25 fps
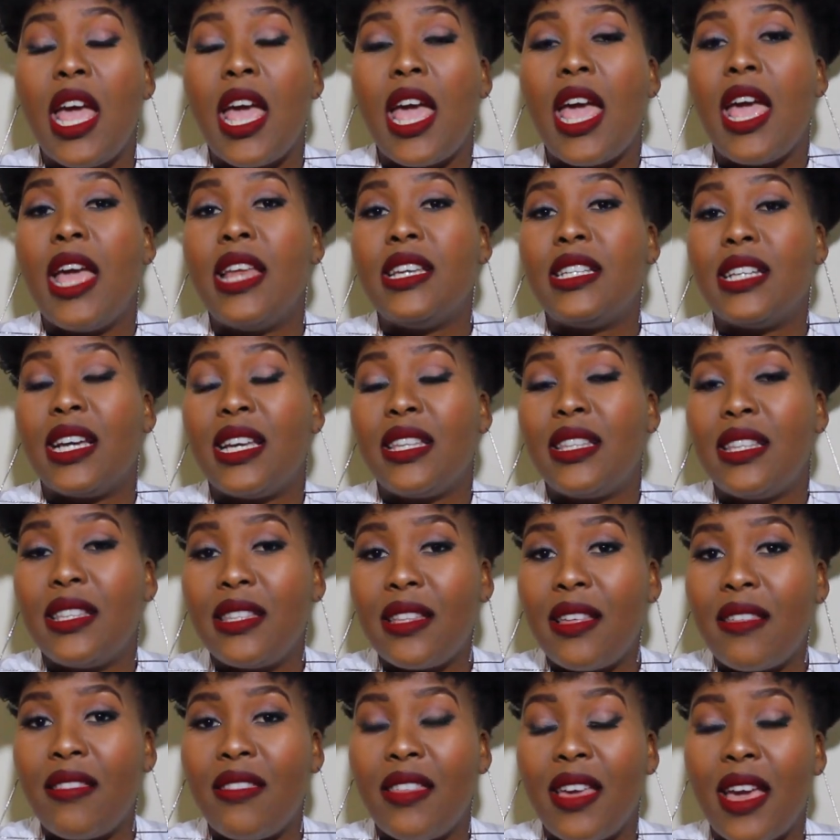And other
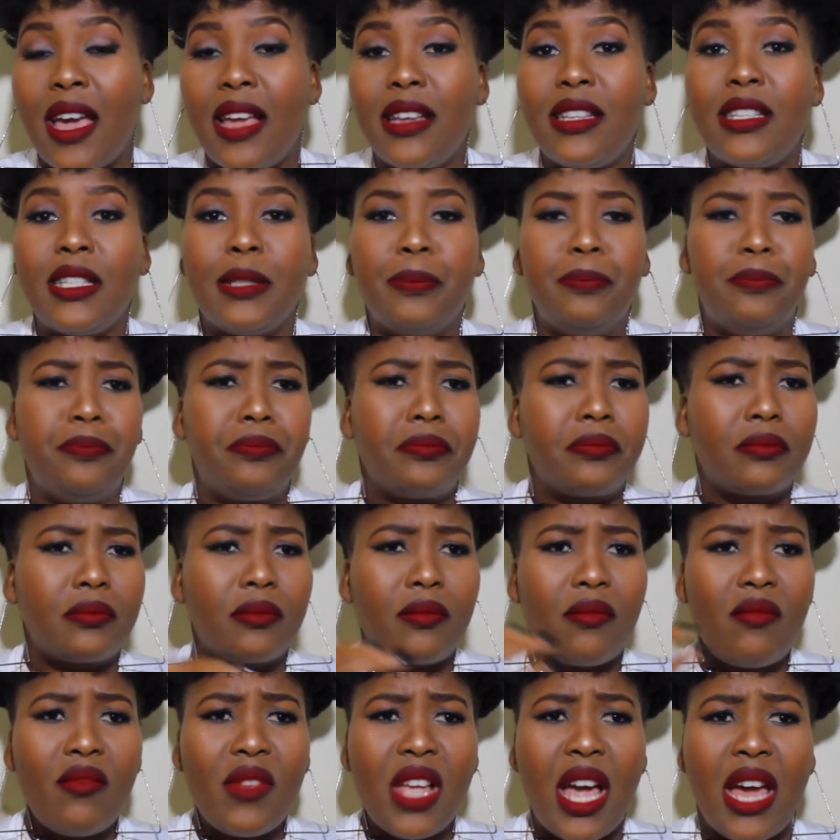than that,
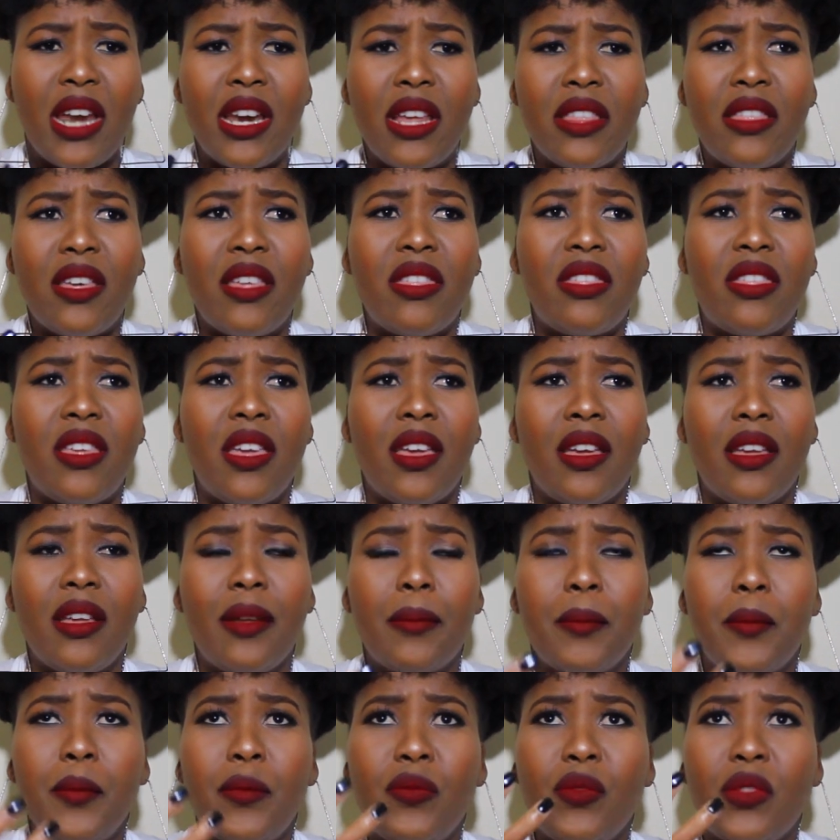another thing
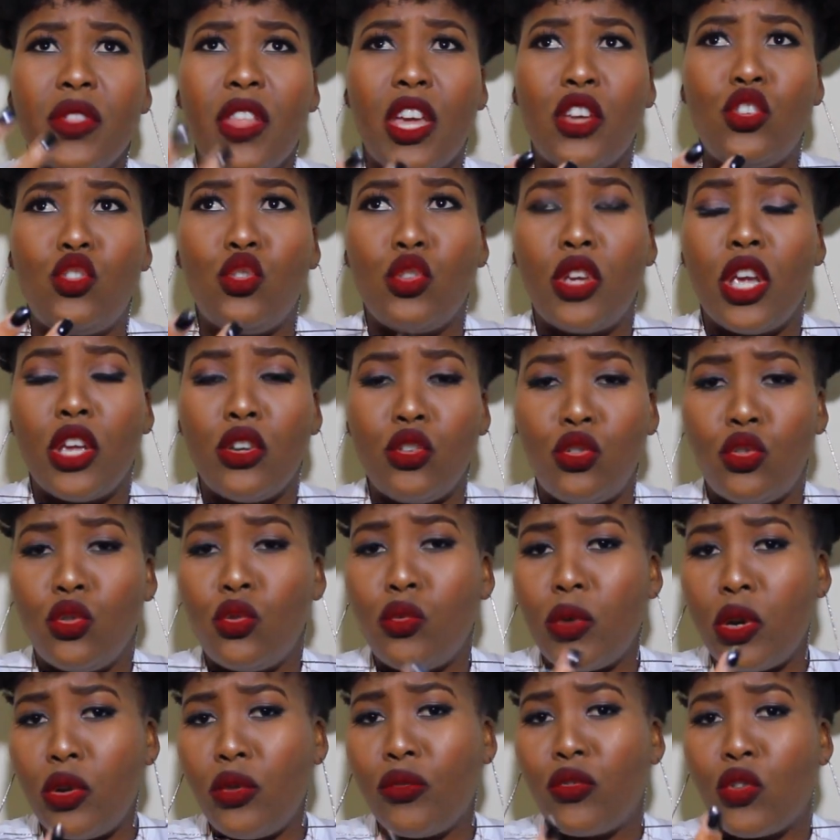that you can do
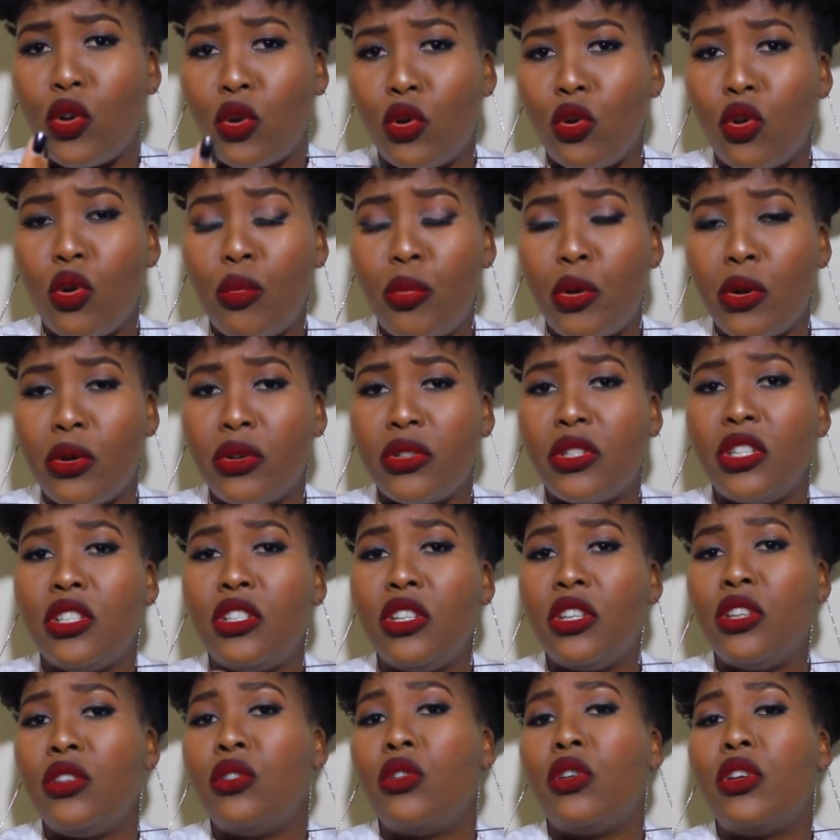when you've got low
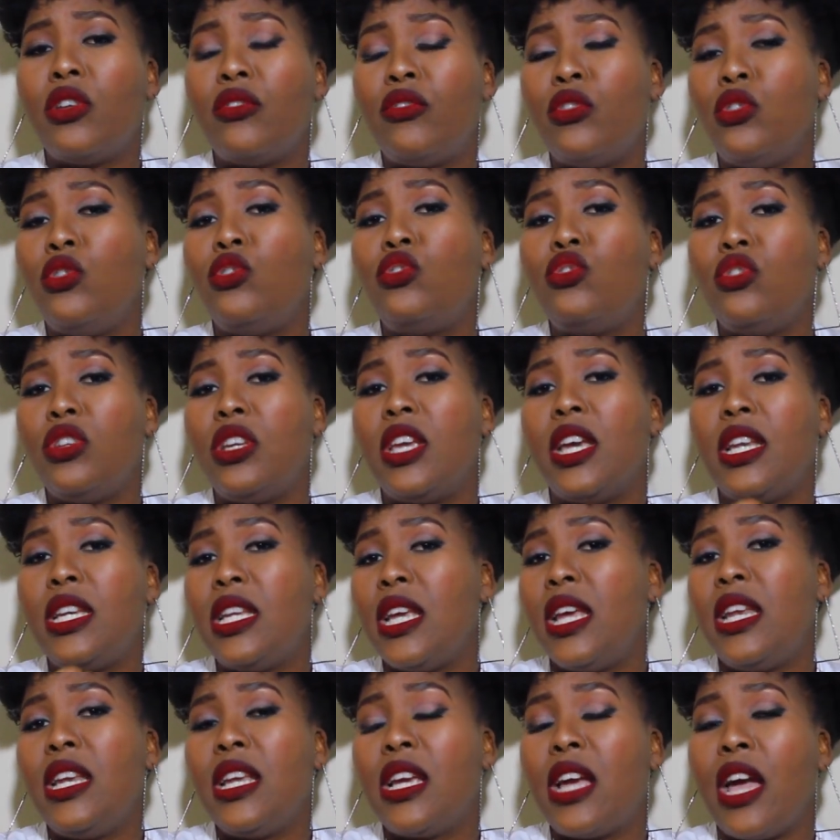porosity in order for you to get
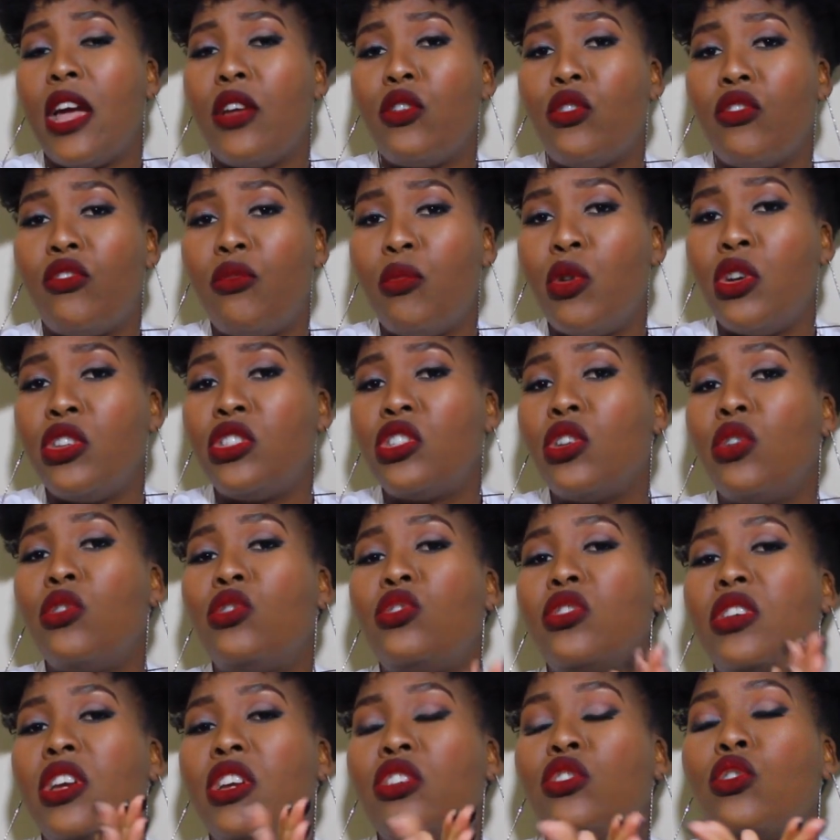any kind of moisture or
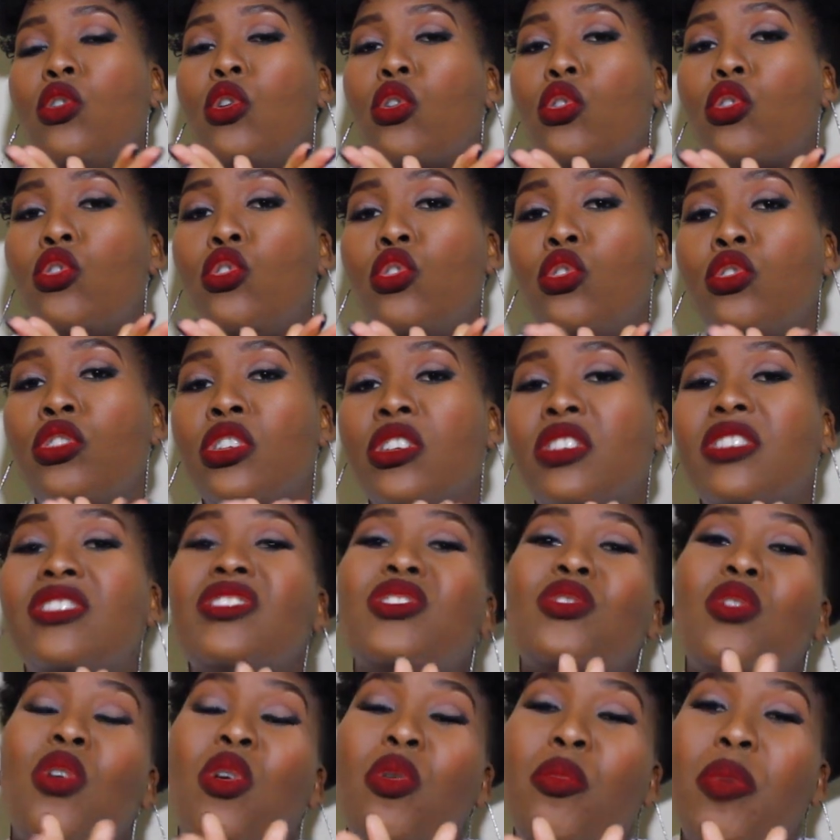to get your cuticles
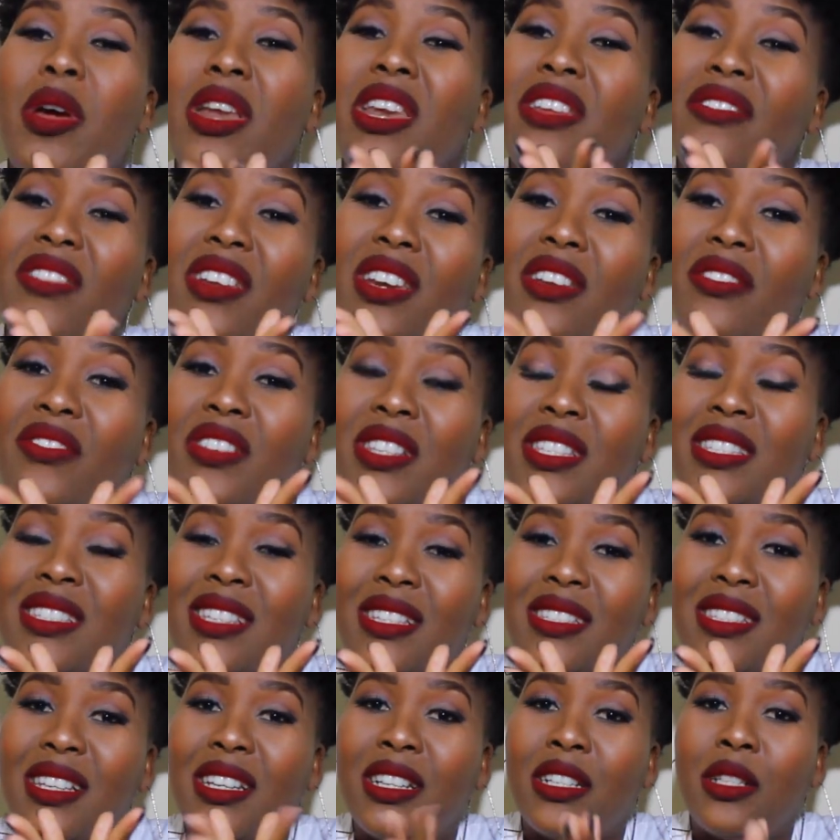to open, even if it's
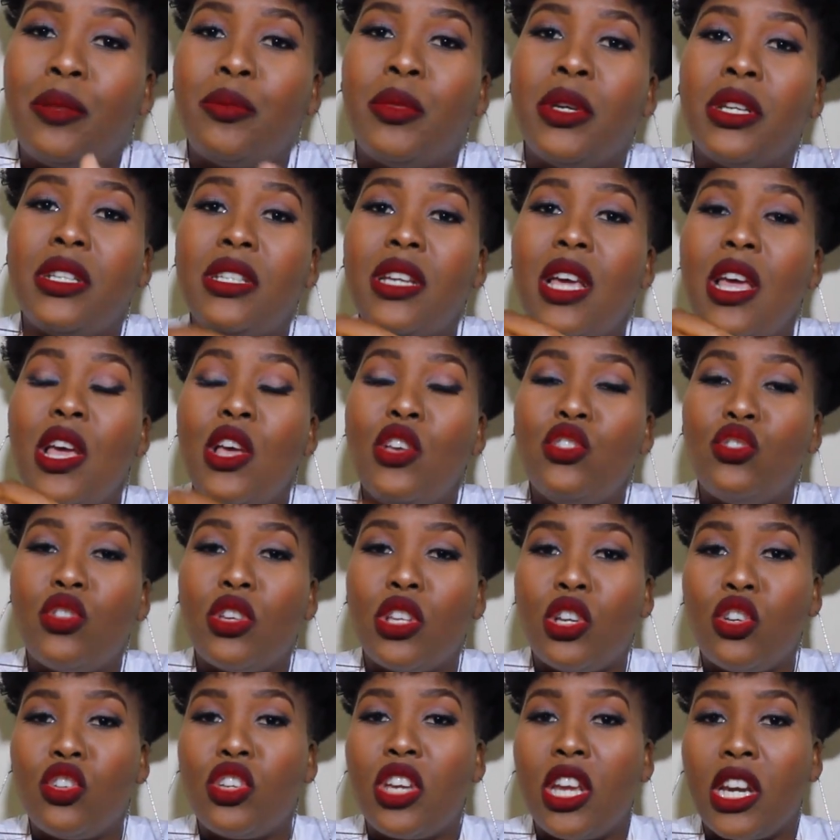just a little bit, so
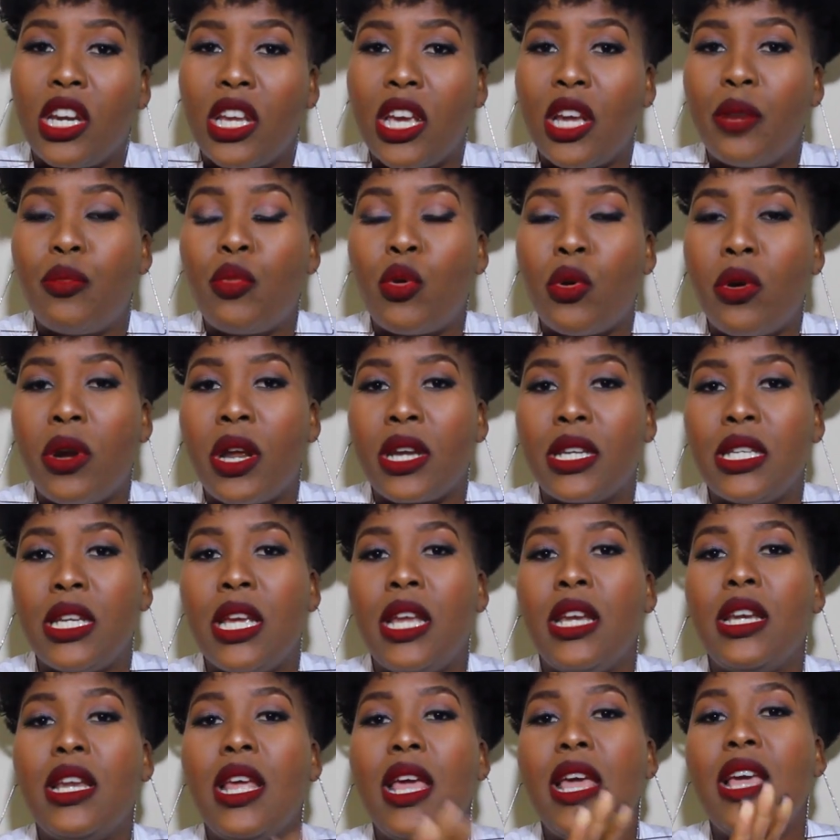that you can get product
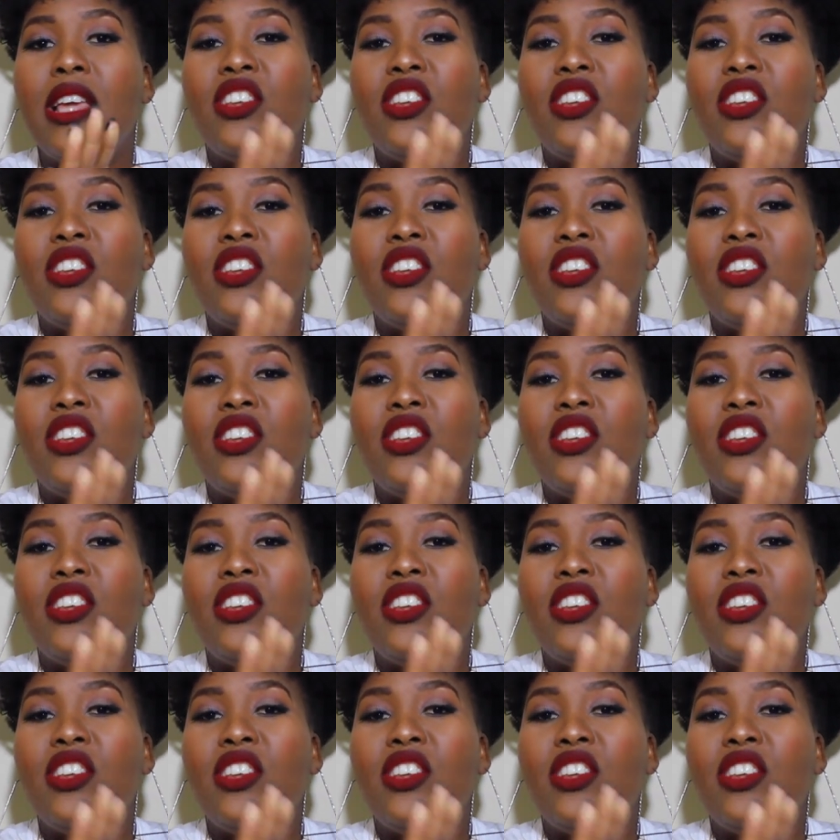in.